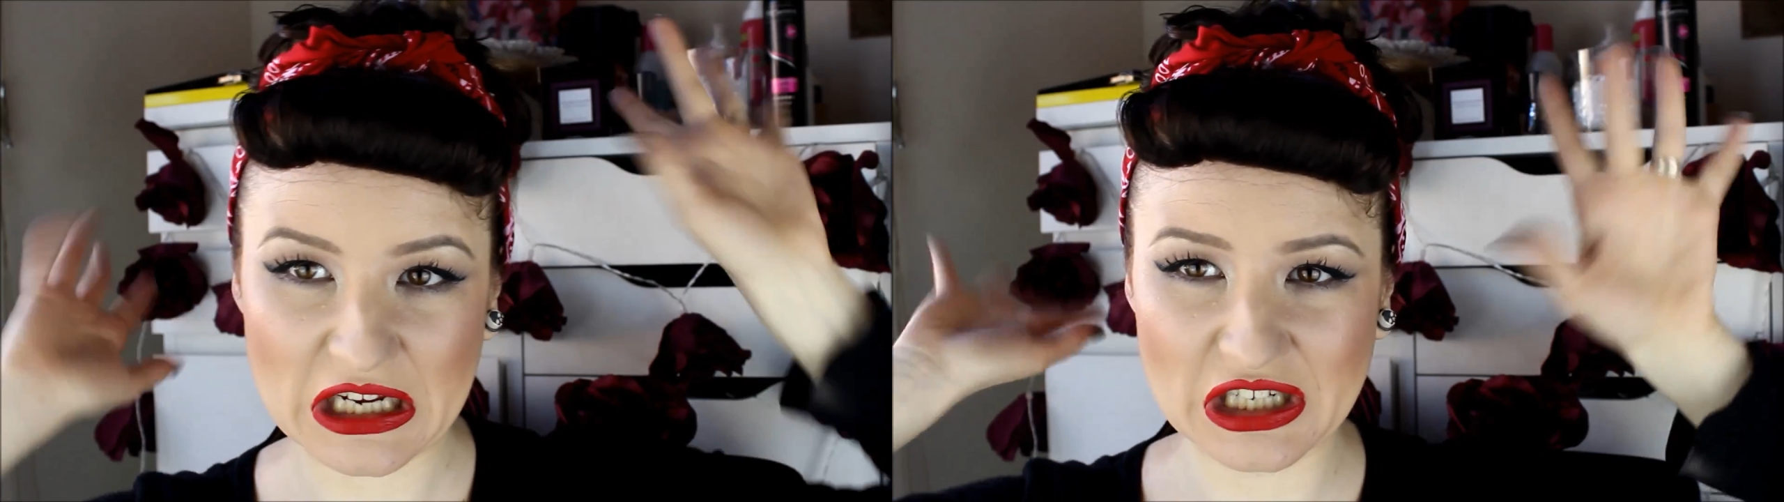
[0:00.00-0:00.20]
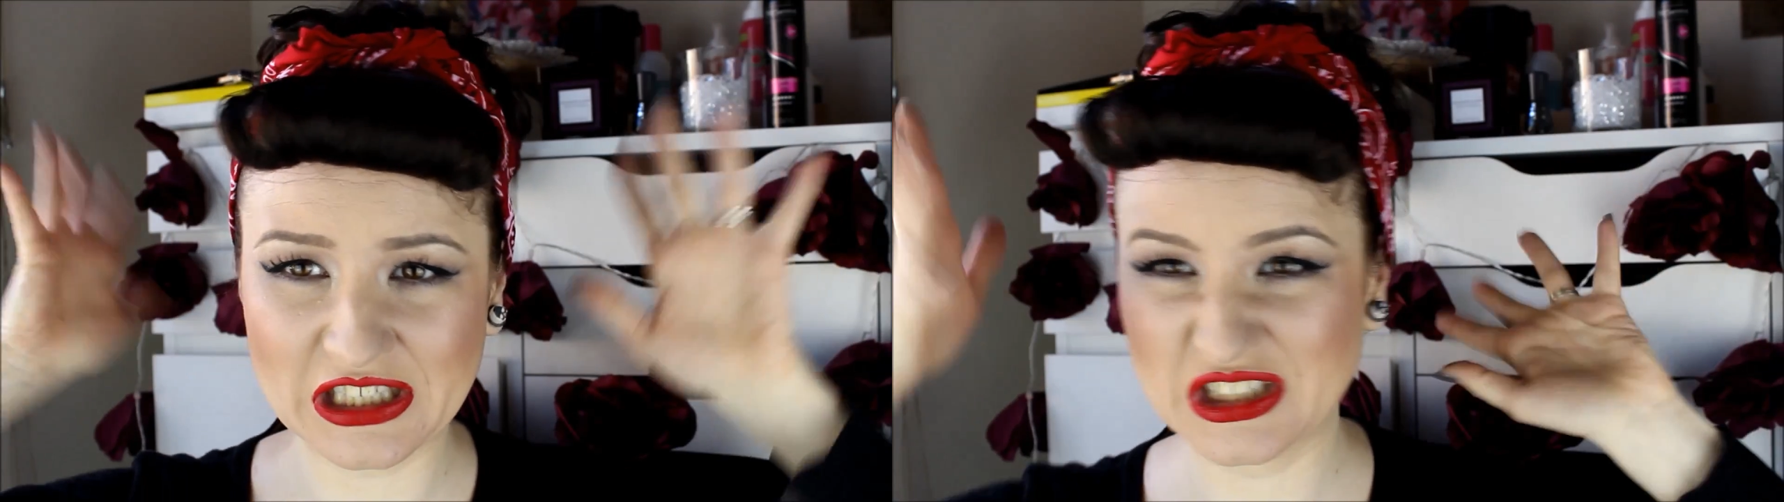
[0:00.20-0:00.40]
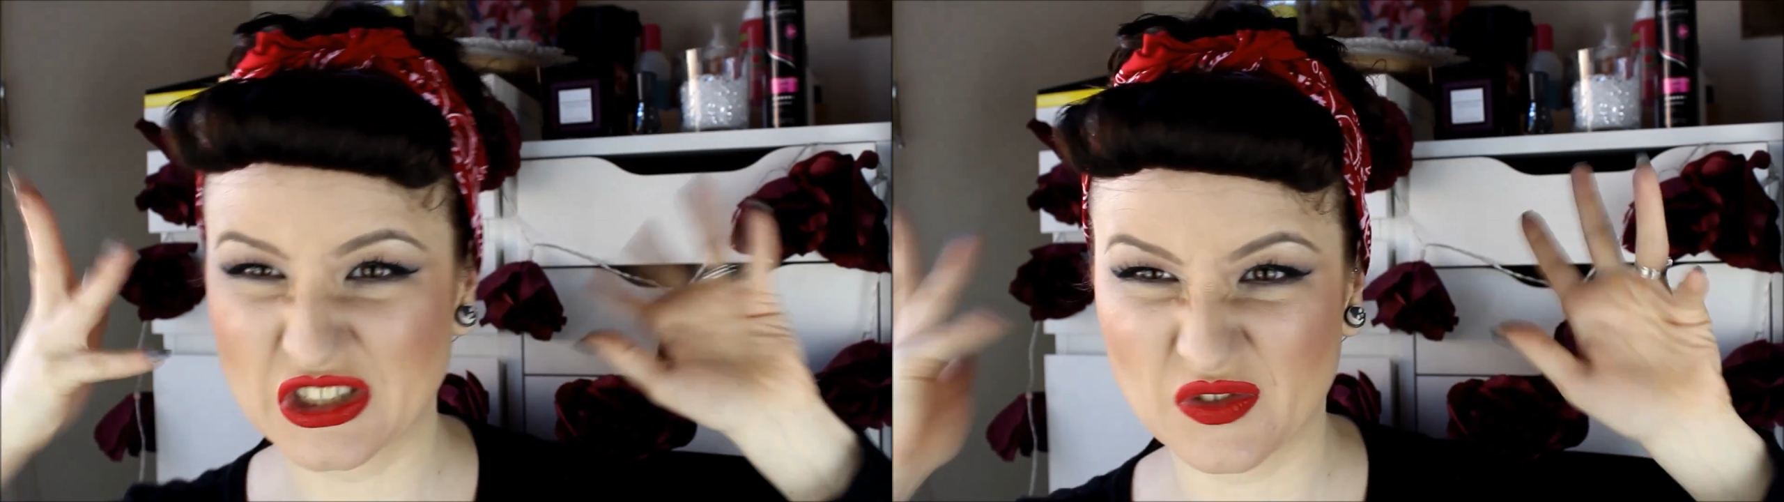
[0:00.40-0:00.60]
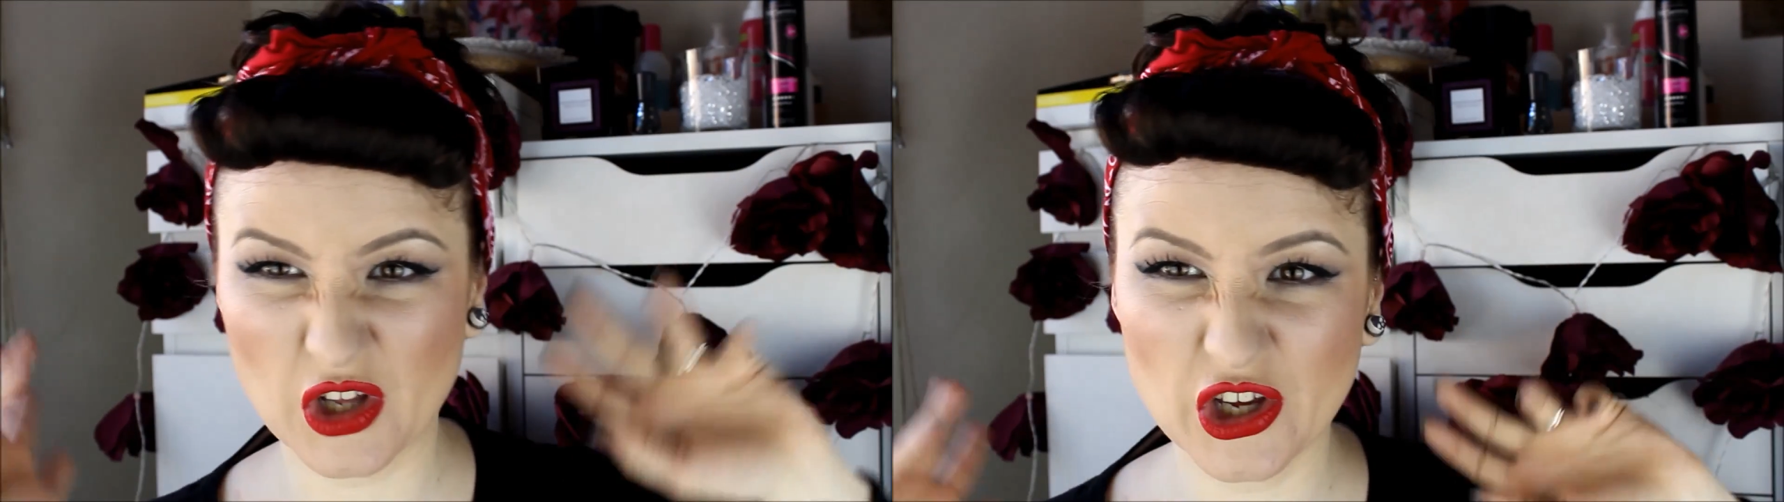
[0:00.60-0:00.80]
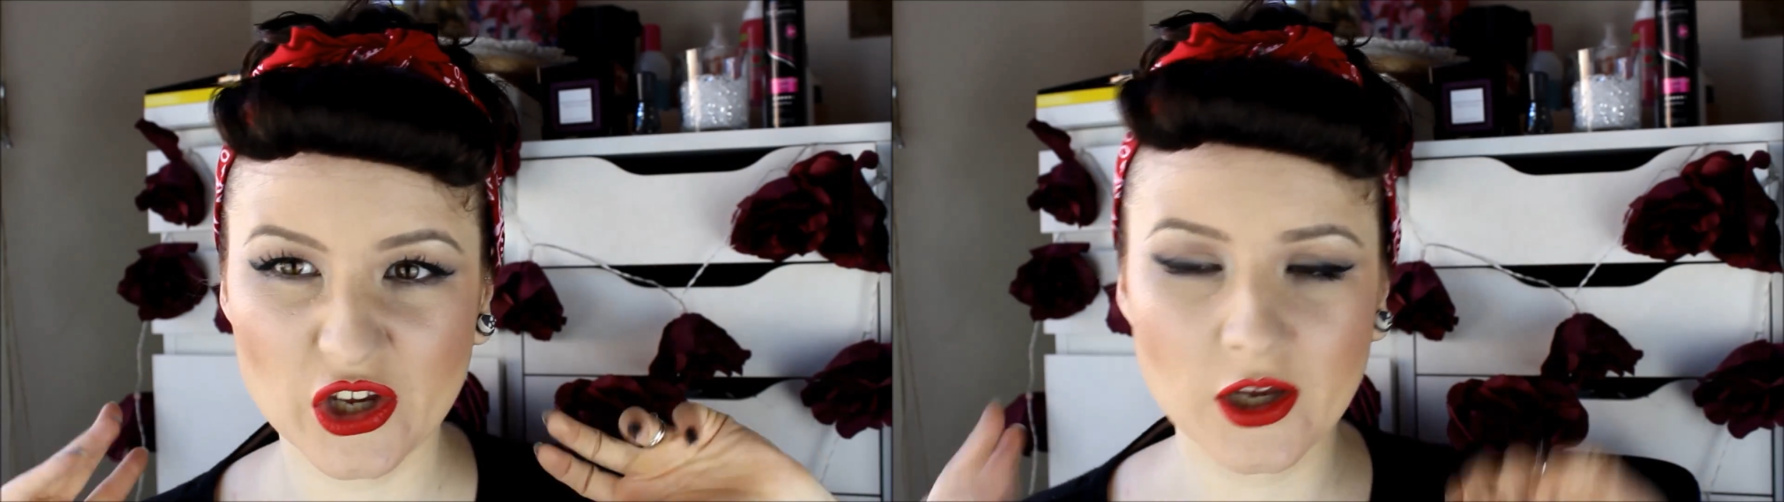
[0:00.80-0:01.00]
kind of
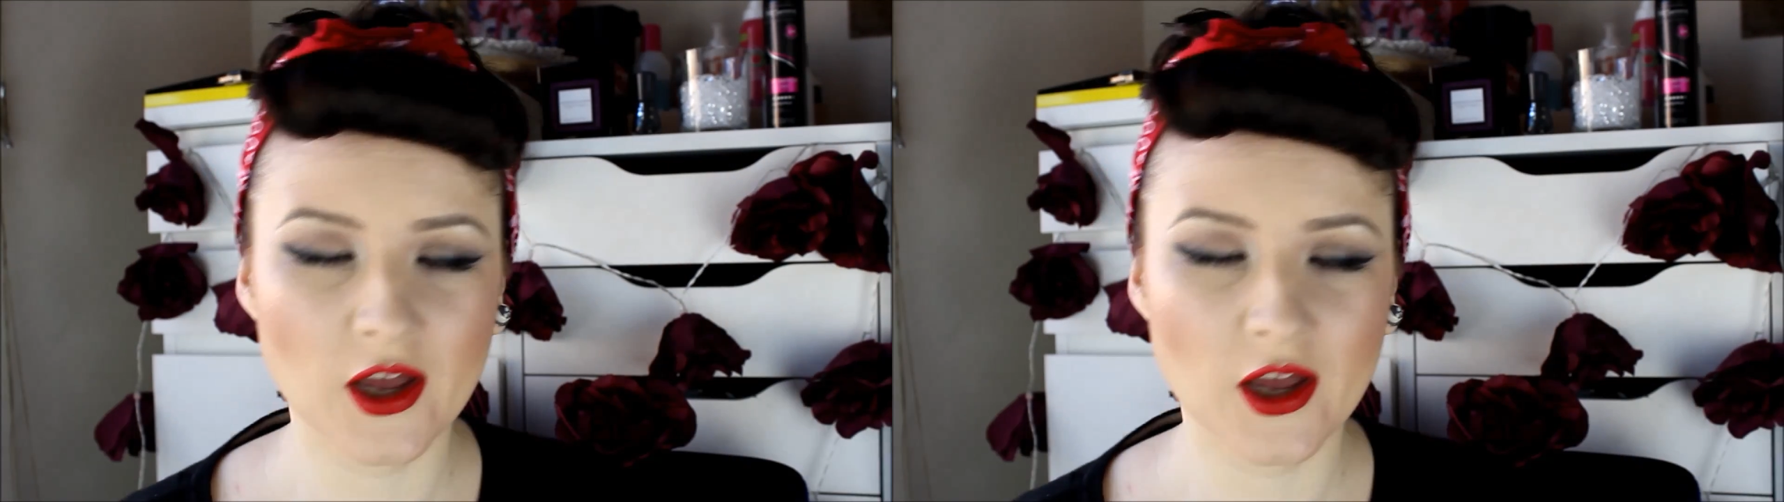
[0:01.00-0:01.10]
look,